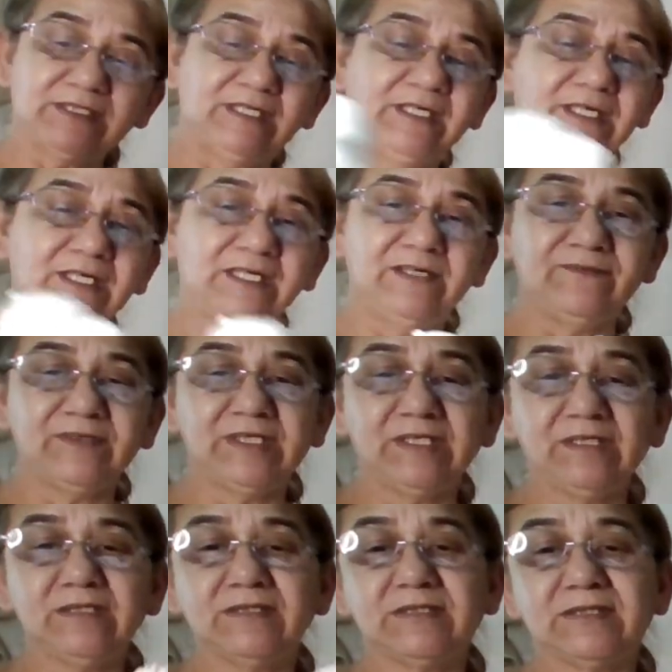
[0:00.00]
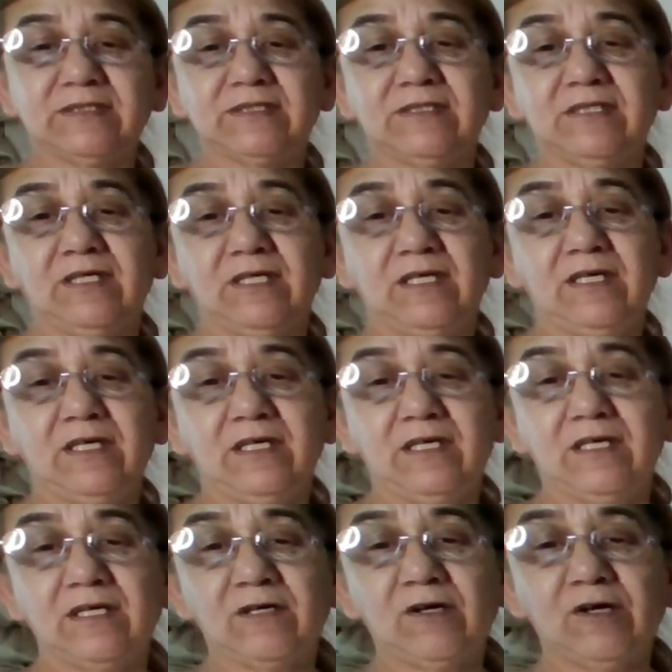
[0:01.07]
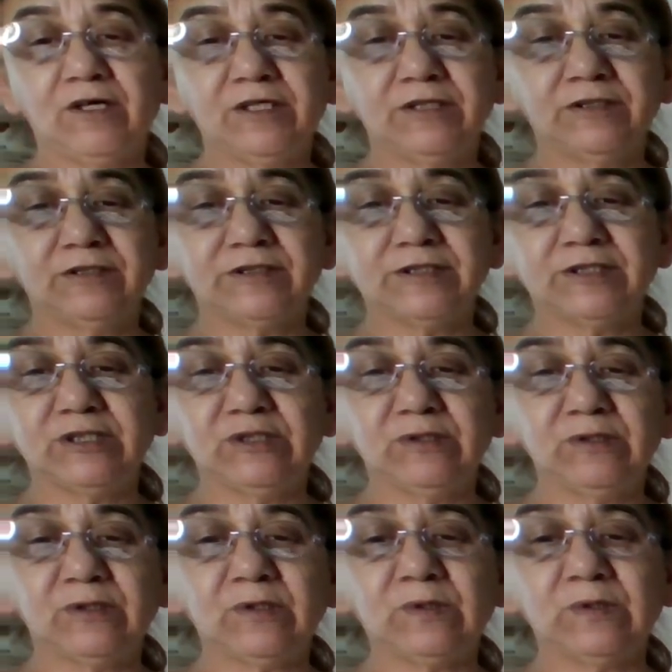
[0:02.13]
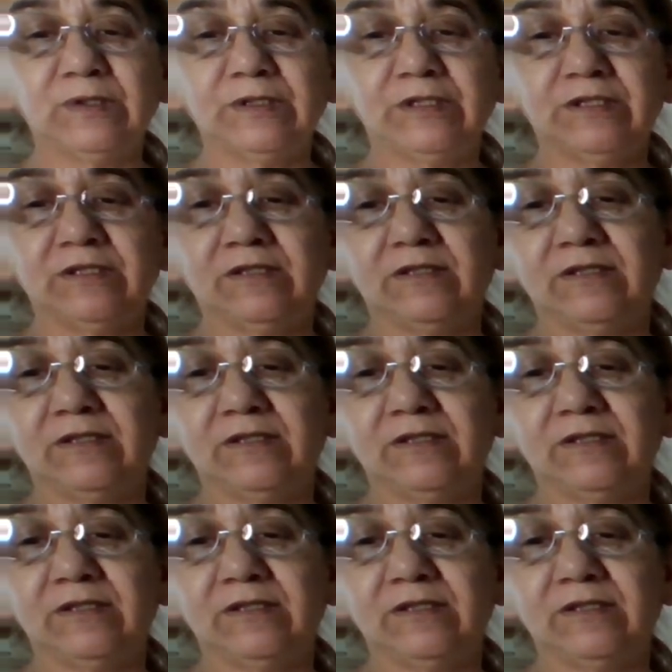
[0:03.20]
Lovey's Carter's unicorn